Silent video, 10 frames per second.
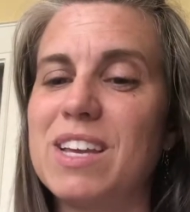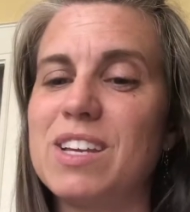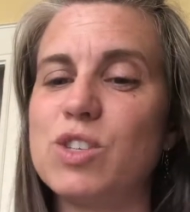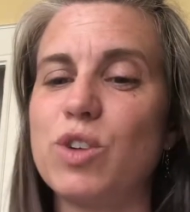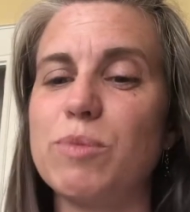
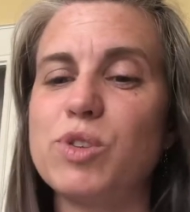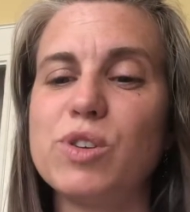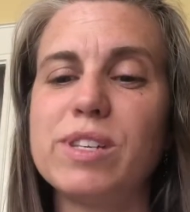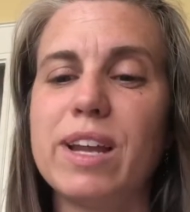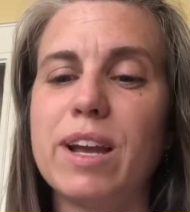Scripture
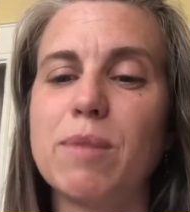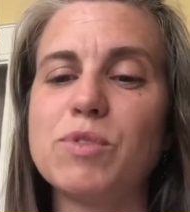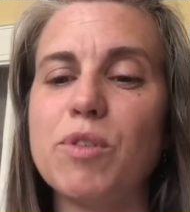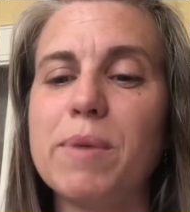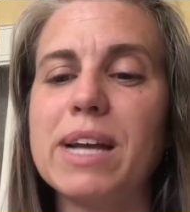today comes
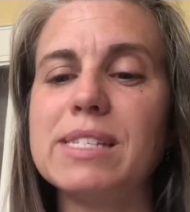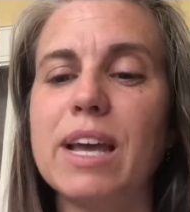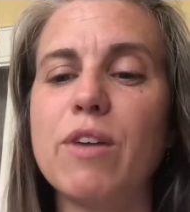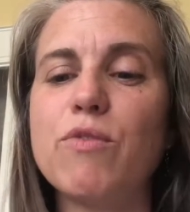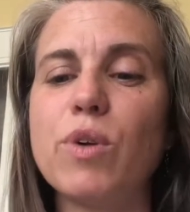from
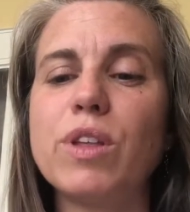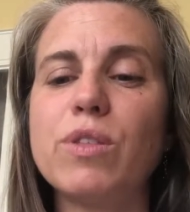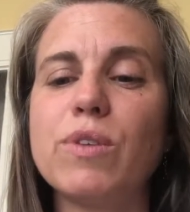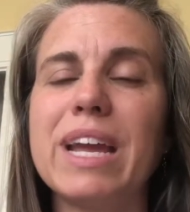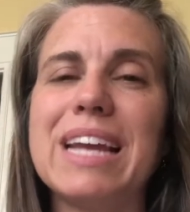Isaiah
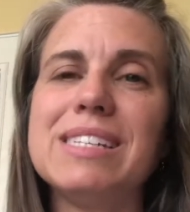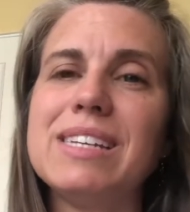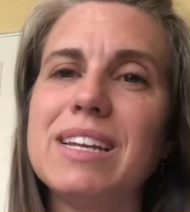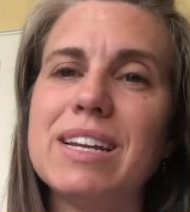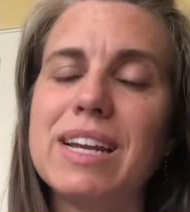
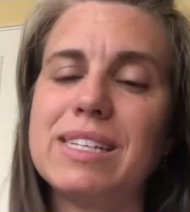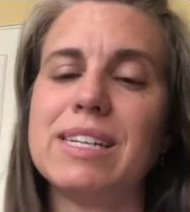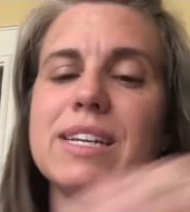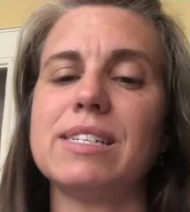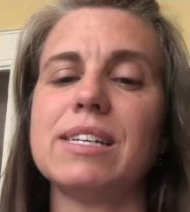
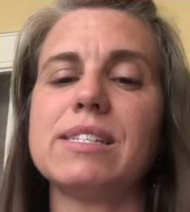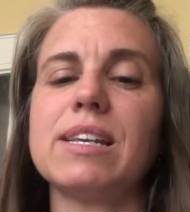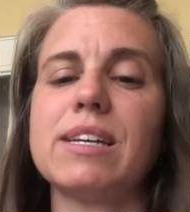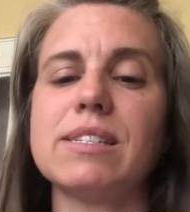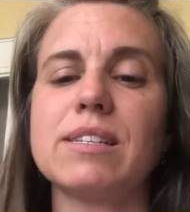43:18-19. It says
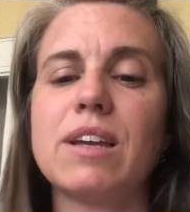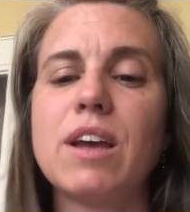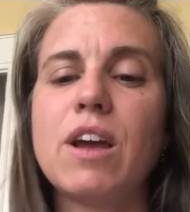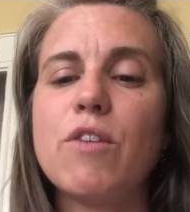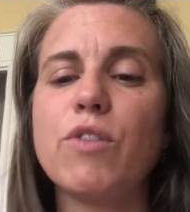this:
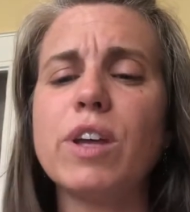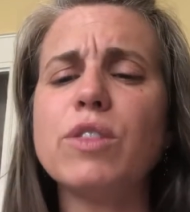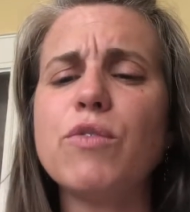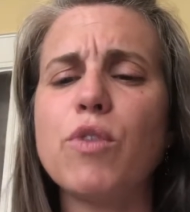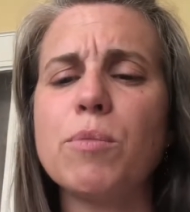Forget the
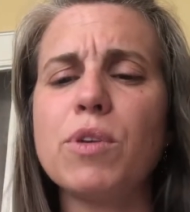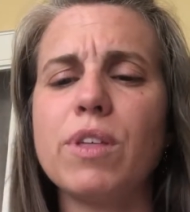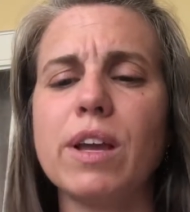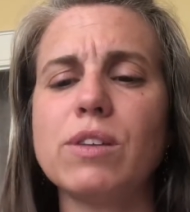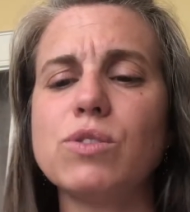former
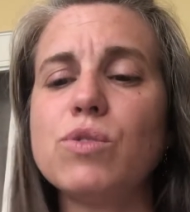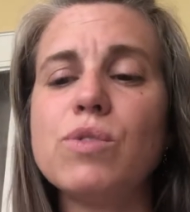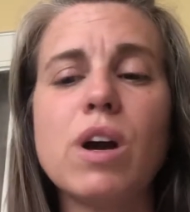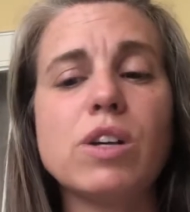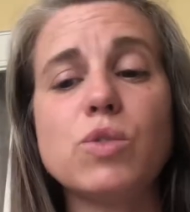things. Do
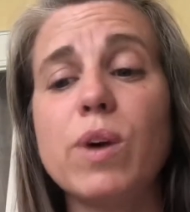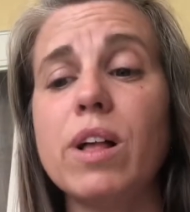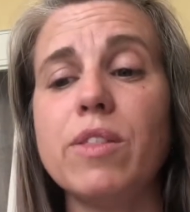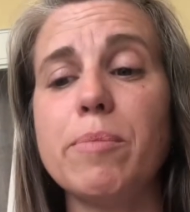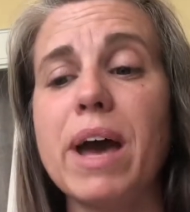not dwell
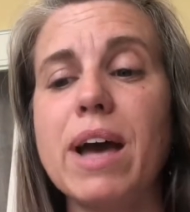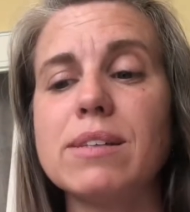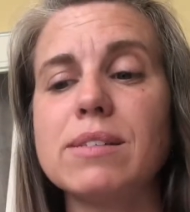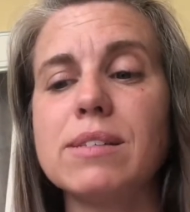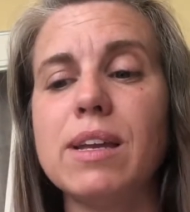on the
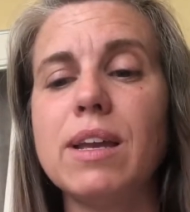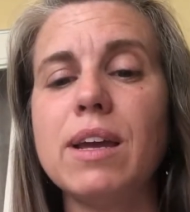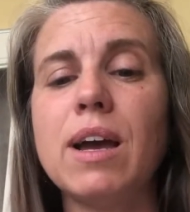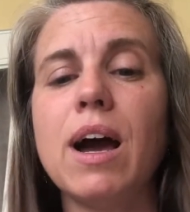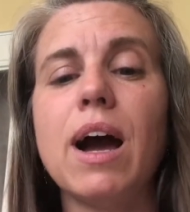past. See,
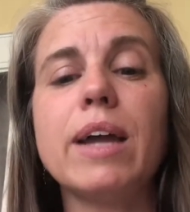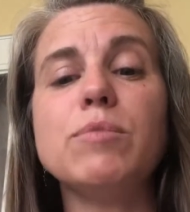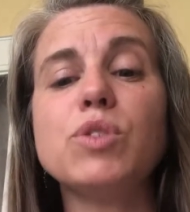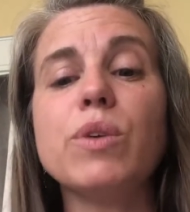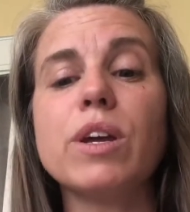I am
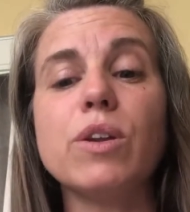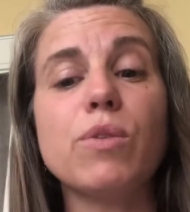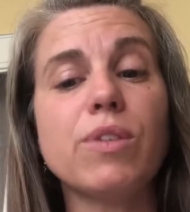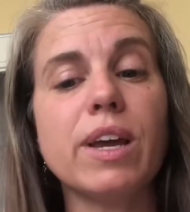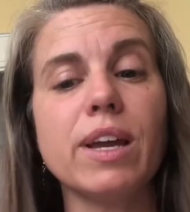doing a new
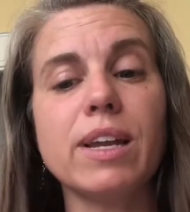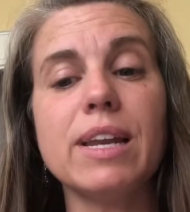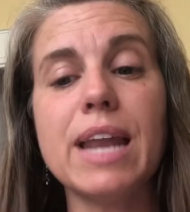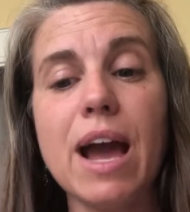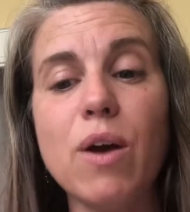thing.
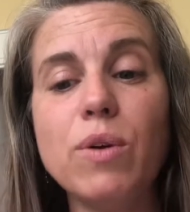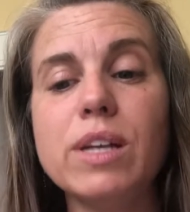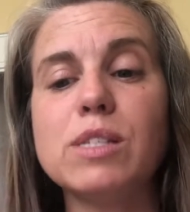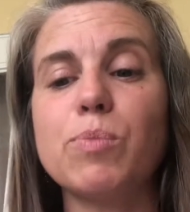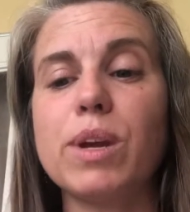Now
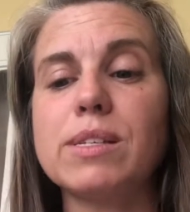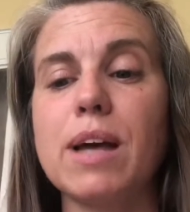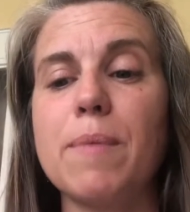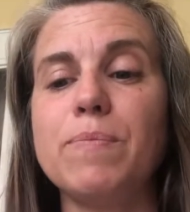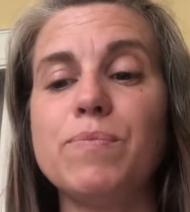it springs
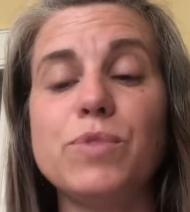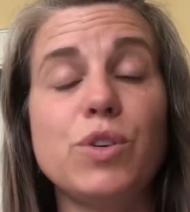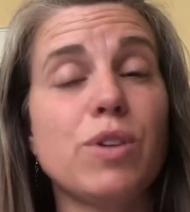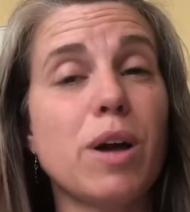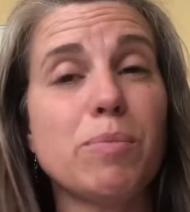up. Do
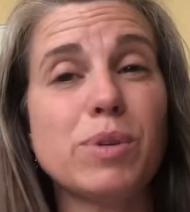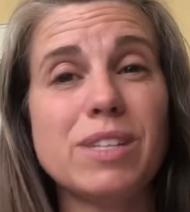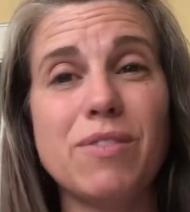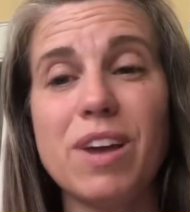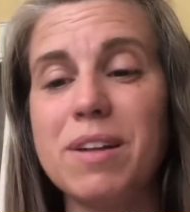you not
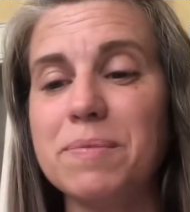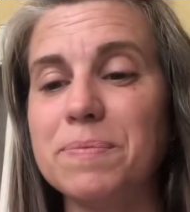perceive it?